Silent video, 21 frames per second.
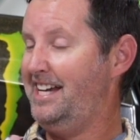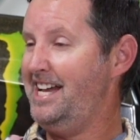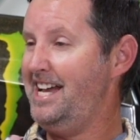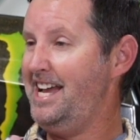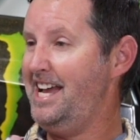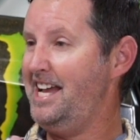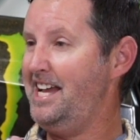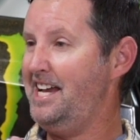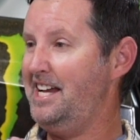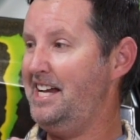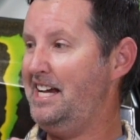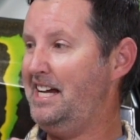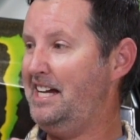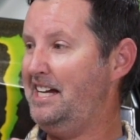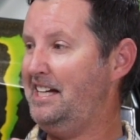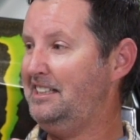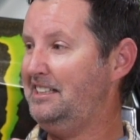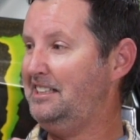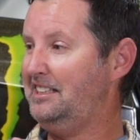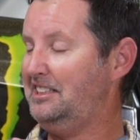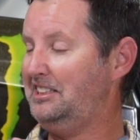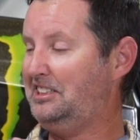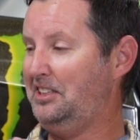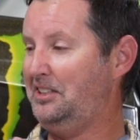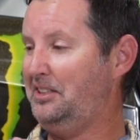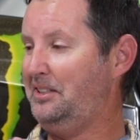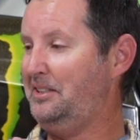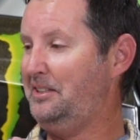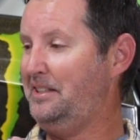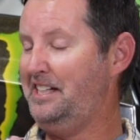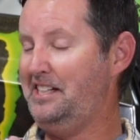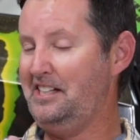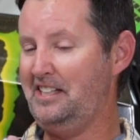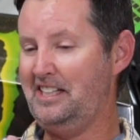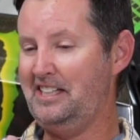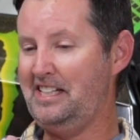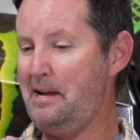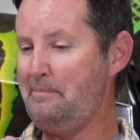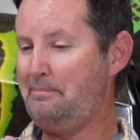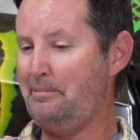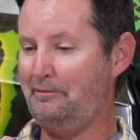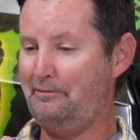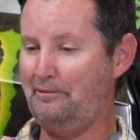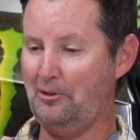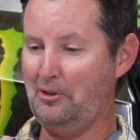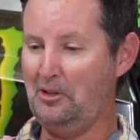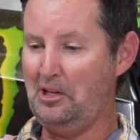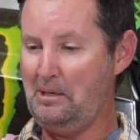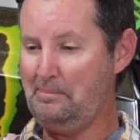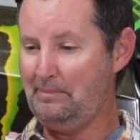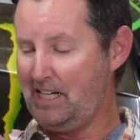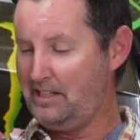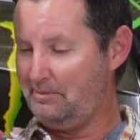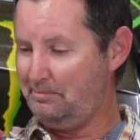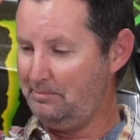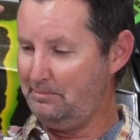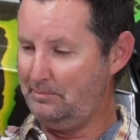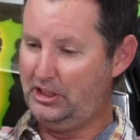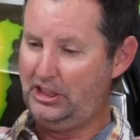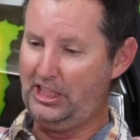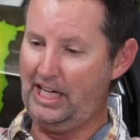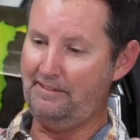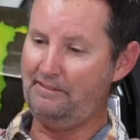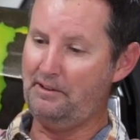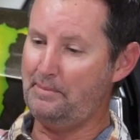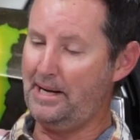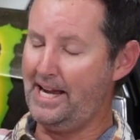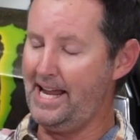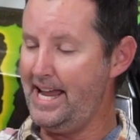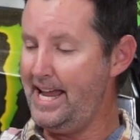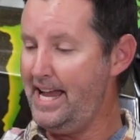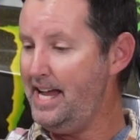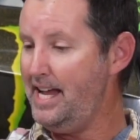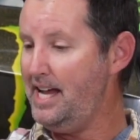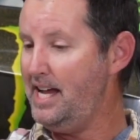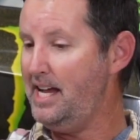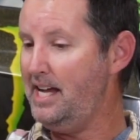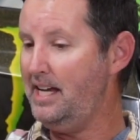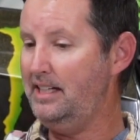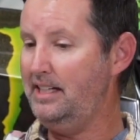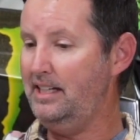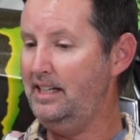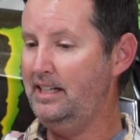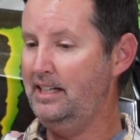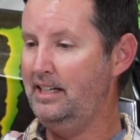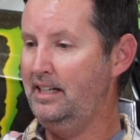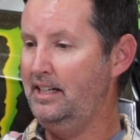And so you know, the night before, I'm like shaving my head,